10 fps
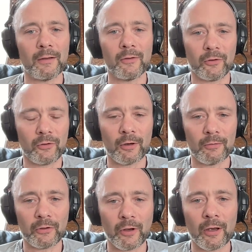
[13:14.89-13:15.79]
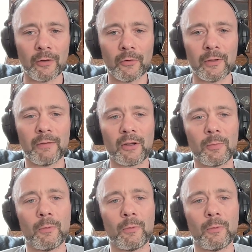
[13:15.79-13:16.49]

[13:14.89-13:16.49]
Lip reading: There's just no return on the investment.